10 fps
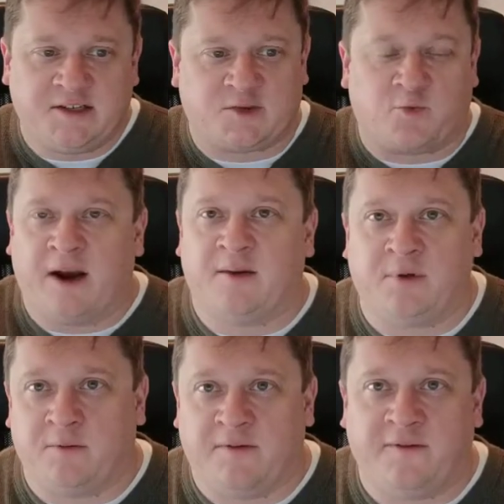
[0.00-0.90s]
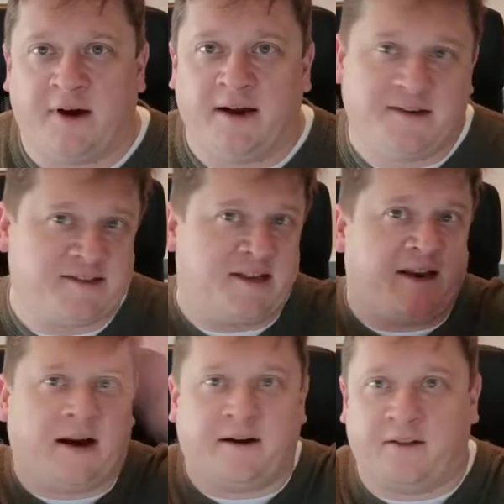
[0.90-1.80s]
just write up what we find, send
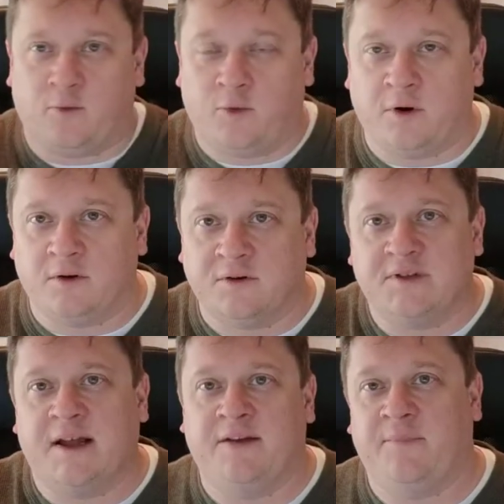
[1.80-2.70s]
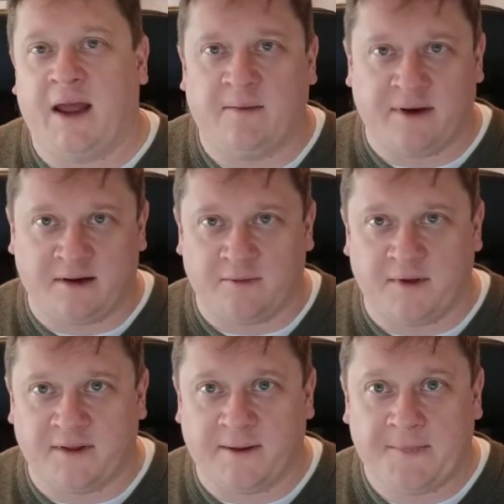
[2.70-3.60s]
it out into the world, and and be done
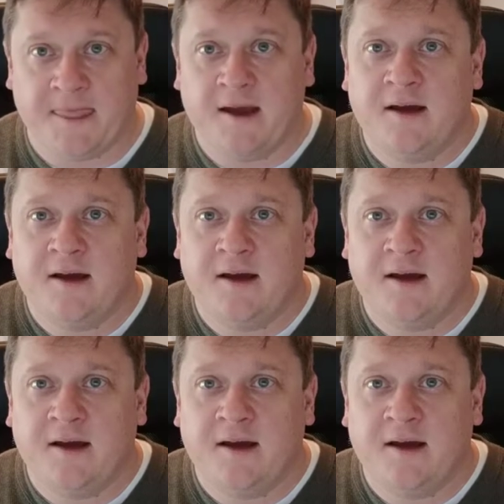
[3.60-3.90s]
with it.